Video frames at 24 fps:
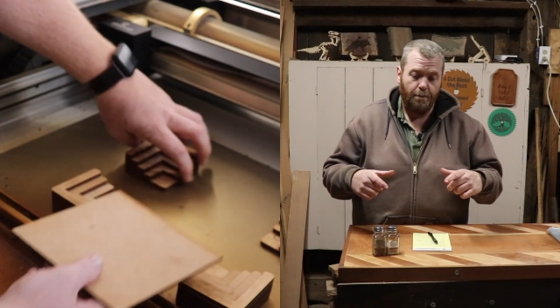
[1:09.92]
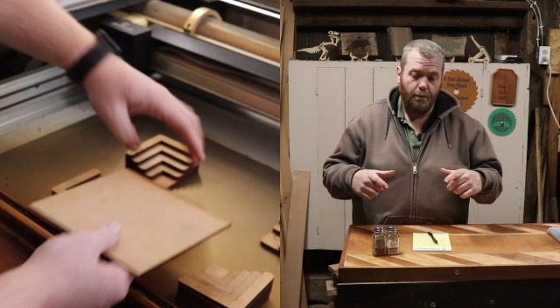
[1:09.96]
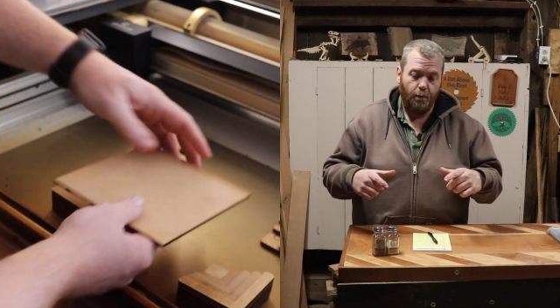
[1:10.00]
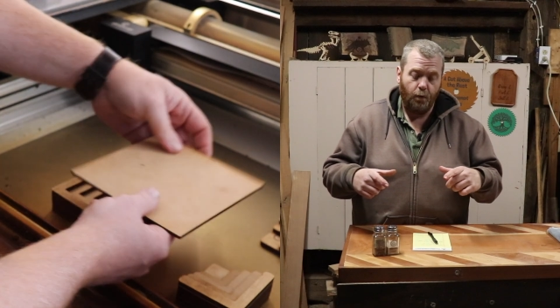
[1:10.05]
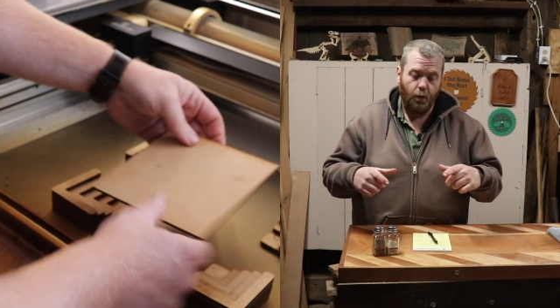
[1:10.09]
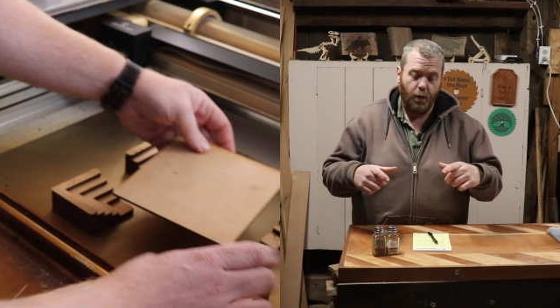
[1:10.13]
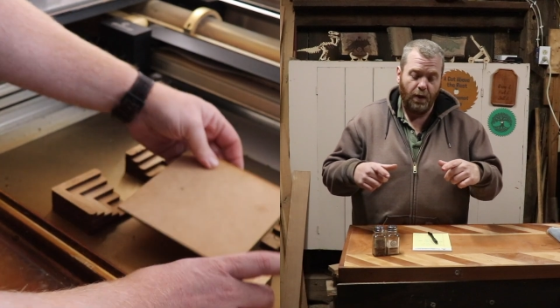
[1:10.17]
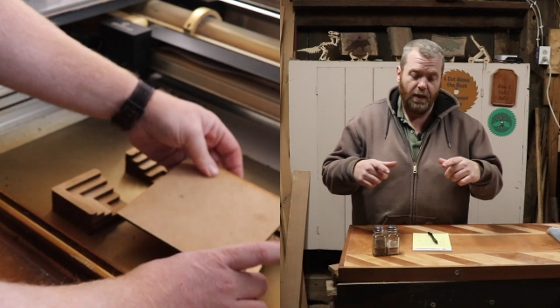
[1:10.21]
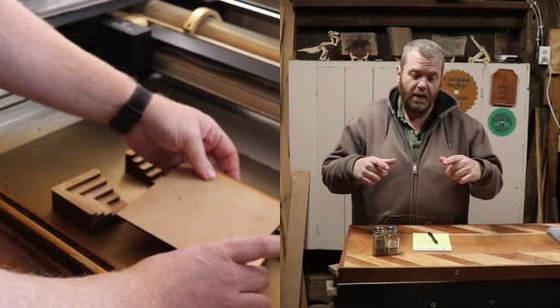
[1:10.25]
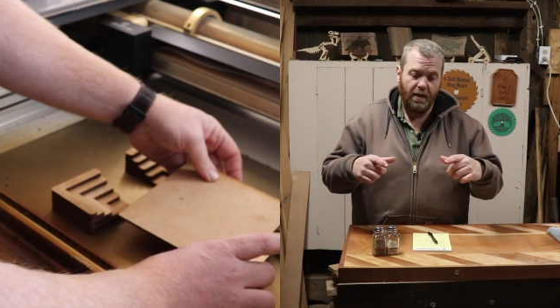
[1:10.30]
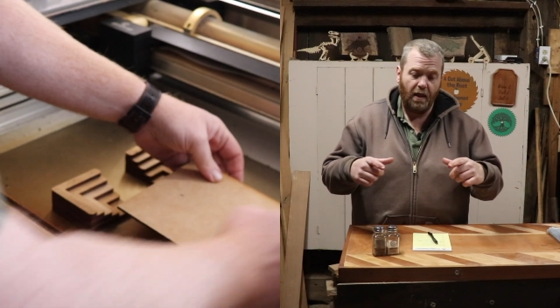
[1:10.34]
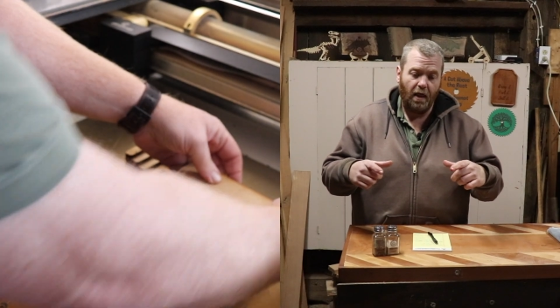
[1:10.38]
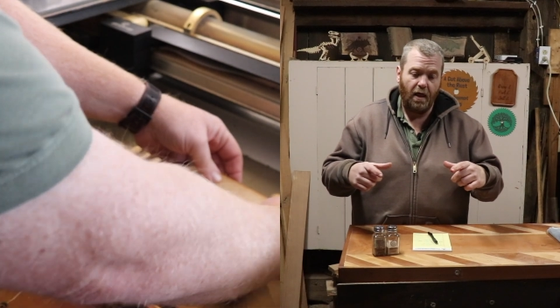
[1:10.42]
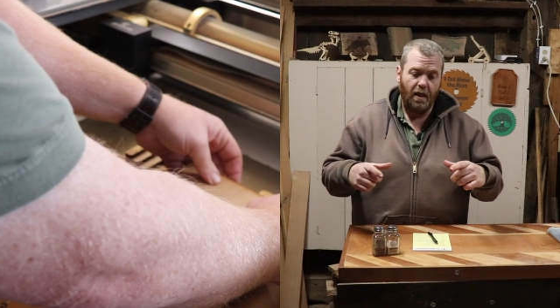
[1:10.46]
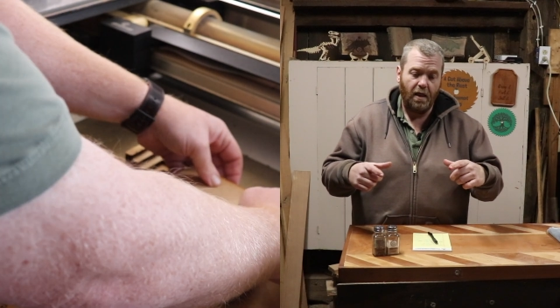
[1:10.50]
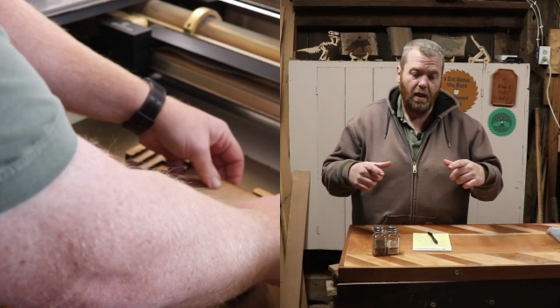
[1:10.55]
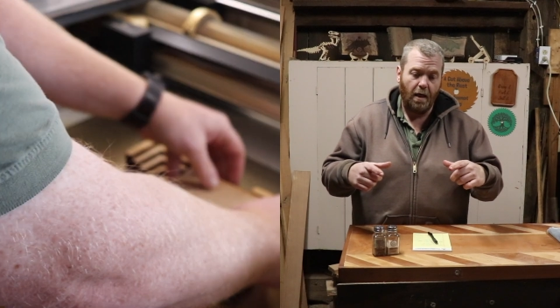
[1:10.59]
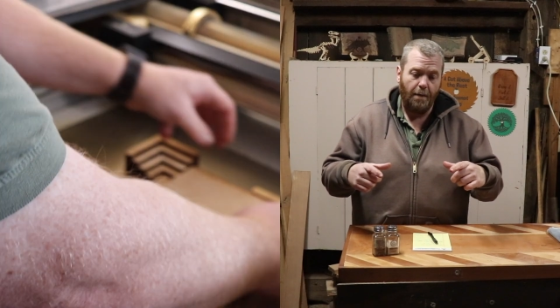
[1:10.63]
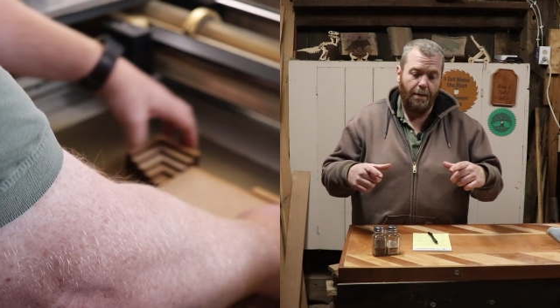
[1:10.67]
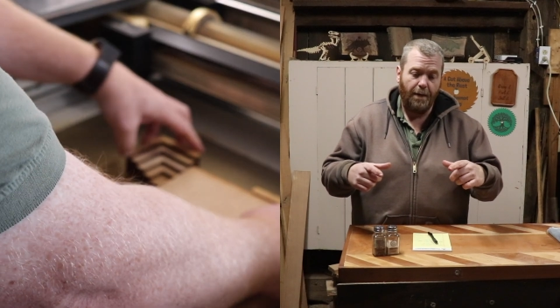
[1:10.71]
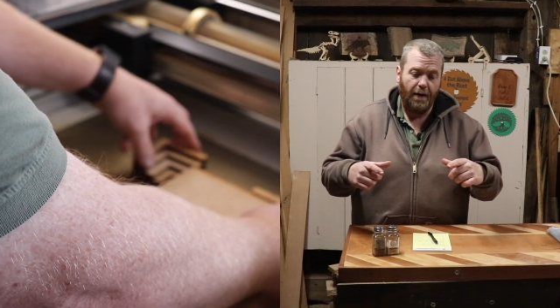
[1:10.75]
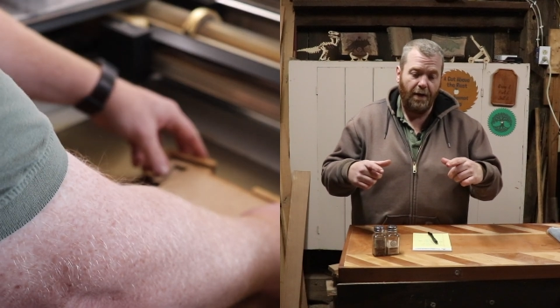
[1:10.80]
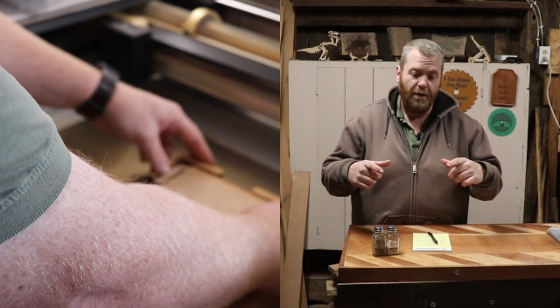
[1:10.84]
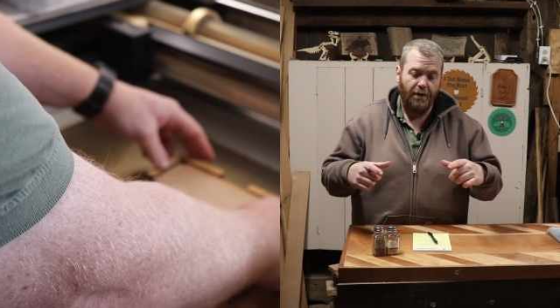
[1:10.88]
We set it
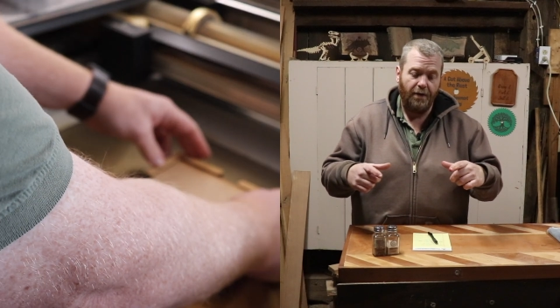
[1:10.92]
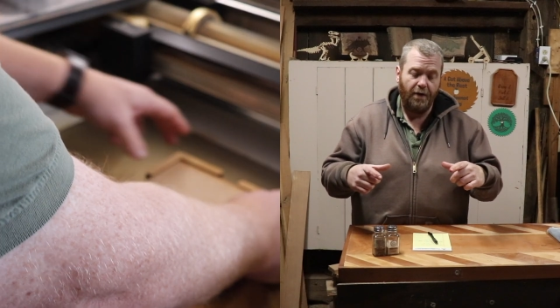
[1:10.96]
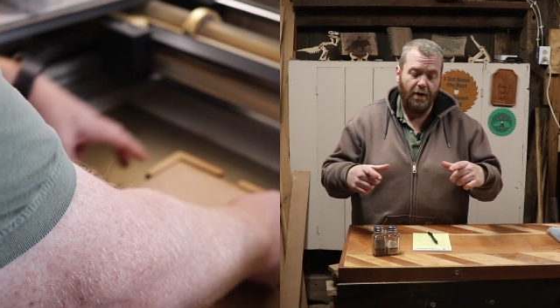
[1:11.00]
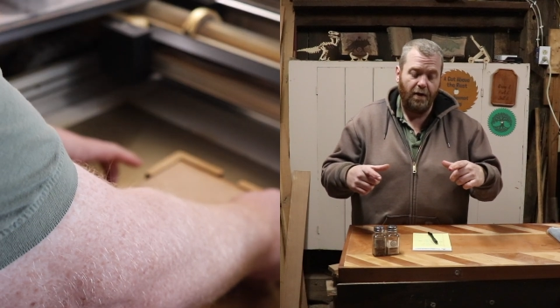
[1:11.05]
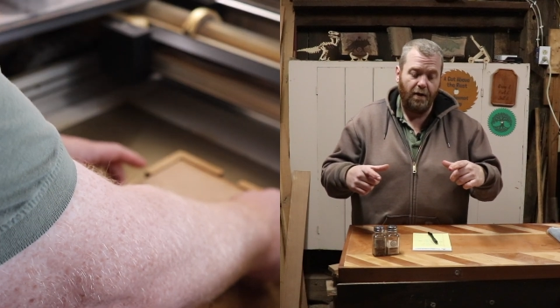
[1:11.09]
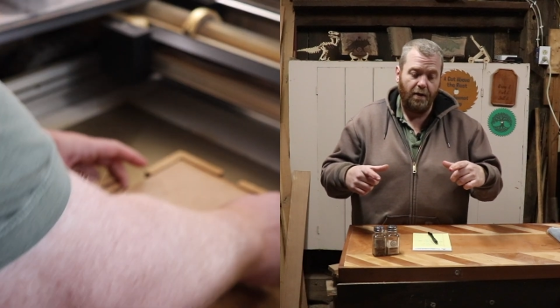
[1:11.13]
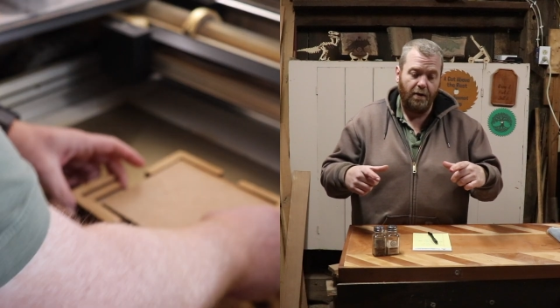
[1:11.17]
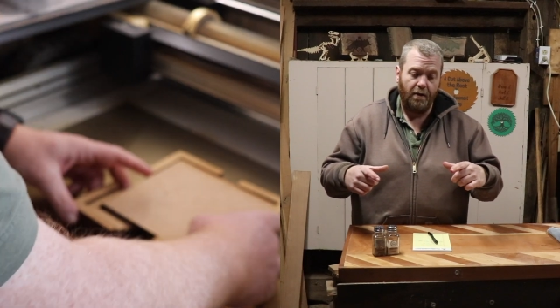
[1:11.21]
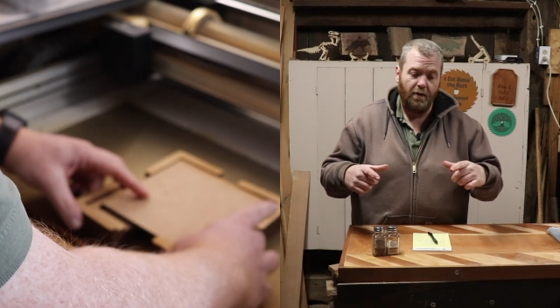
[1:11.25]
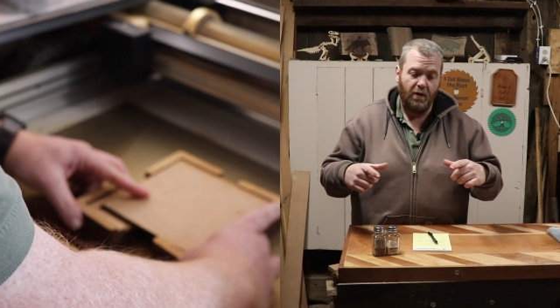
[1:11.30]
up on the